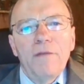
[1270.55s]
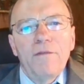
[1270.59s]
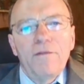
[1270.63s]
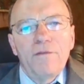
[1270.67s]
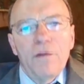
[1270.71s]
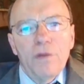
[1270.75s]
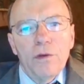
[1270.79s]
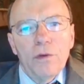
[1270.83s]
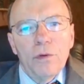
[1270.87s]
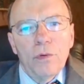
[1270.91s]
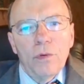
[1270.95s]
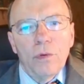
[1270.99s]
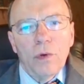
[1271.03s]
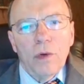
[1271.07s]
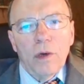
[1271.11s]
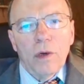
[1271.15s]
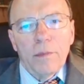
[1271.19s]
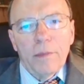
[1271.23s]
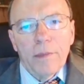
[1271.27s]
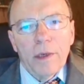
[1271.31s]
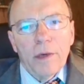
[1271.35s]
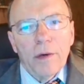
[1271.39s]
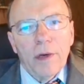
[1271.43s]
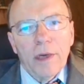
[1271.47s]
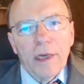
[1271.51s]
few
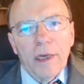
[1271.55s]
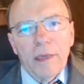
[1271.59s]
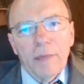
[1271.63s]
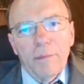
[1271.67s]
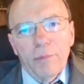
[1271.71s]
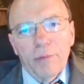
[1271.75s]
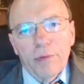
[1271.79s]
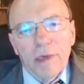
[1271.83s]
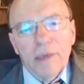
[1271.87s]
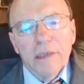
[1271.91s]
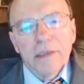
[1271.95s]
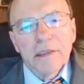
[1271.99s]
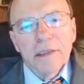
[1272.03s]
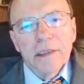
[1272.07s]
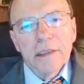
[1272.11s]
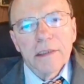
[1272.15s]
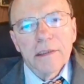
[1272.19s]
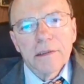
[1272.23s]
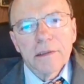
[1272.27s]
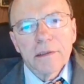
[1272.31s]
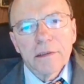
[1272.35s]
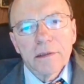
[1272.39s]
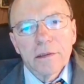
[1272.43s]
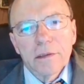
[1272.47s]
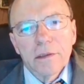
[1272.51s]
American
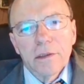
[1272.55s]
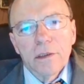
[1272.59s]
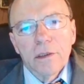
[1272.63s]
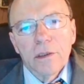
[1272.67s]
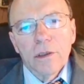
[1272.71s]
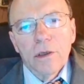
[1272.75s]
presidents